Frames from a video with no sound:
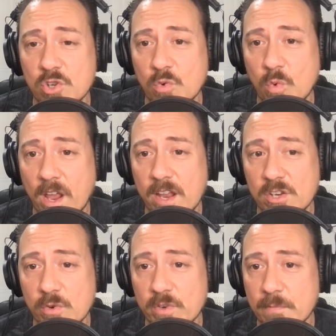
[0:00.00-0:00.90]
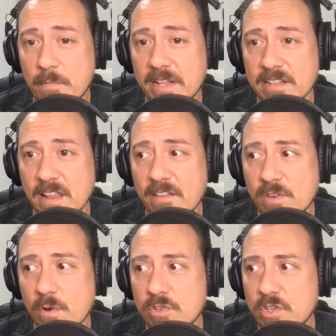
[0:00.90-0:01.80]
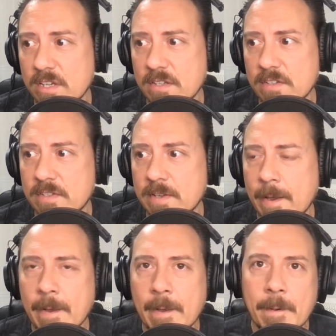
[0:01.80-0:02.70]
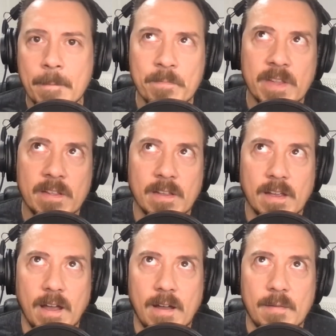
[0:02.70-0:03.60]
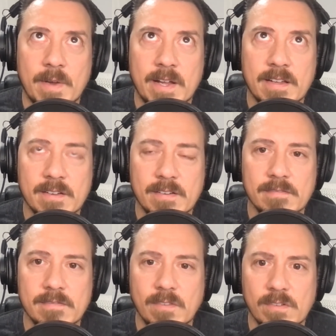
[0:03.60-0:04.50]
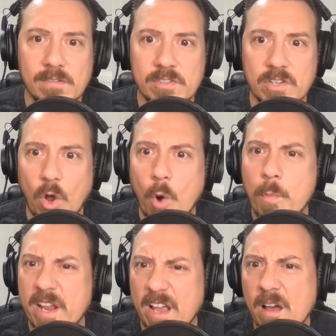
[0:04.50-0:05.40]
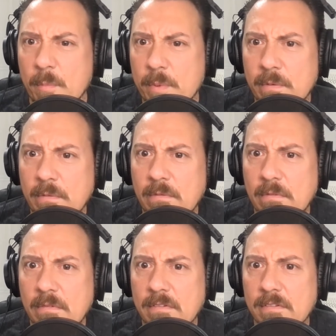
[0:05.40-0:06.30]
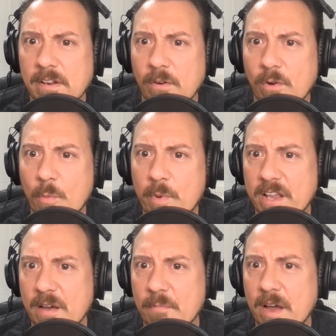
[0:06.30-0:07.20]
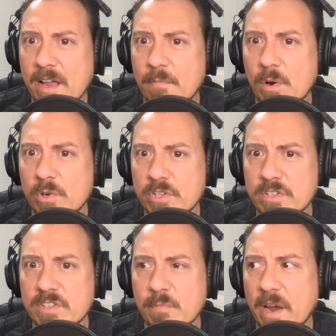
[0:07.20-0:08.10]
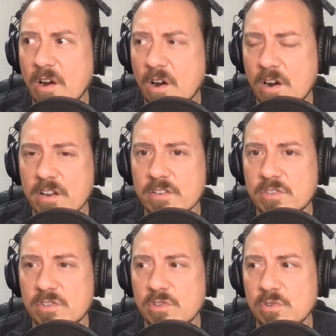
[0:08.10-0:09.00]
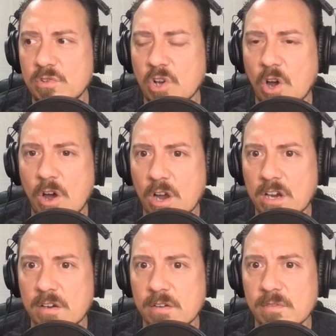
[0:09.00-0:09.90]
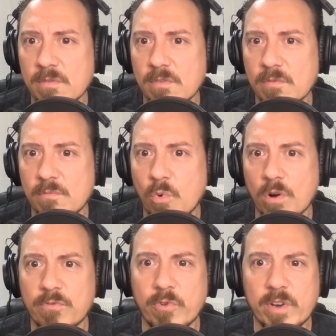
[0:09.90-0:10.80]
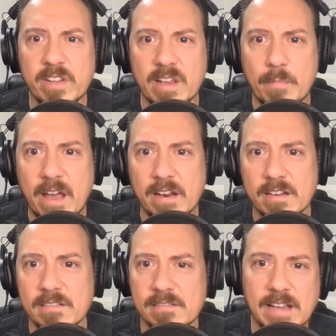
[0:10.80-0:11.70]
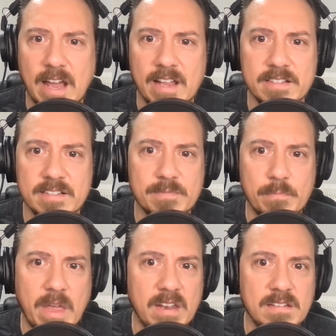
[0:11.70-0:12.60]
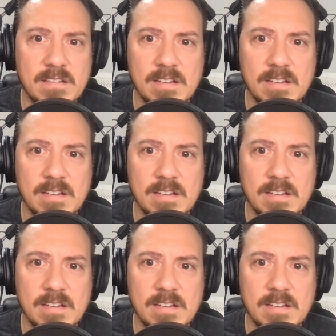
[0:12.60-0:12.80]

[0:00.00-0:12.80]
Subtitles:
what I do as a men's life coach, is to opening up, opening up my emotions and my heart to talk more freely about it. Guys, men,